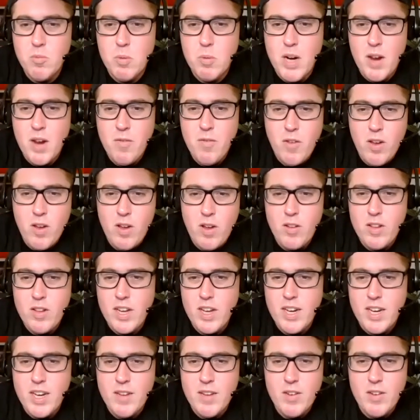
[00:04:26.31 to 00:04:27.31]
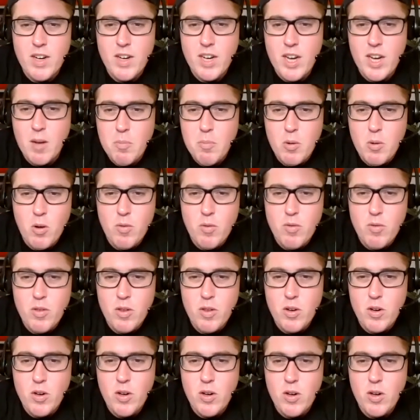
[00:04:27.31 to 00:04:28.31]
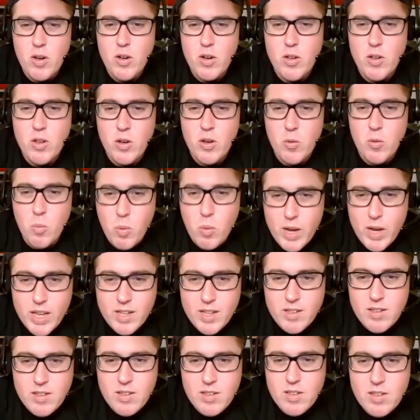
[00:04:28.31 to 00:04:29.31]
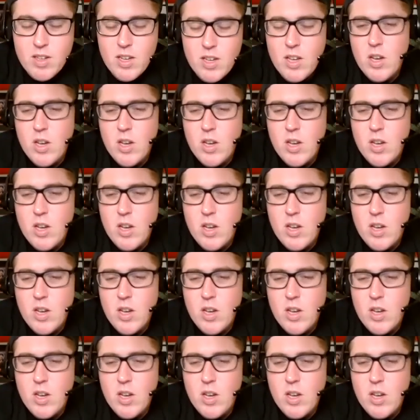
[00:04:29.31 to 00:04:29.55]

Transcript: but I felt like even a couple of their wins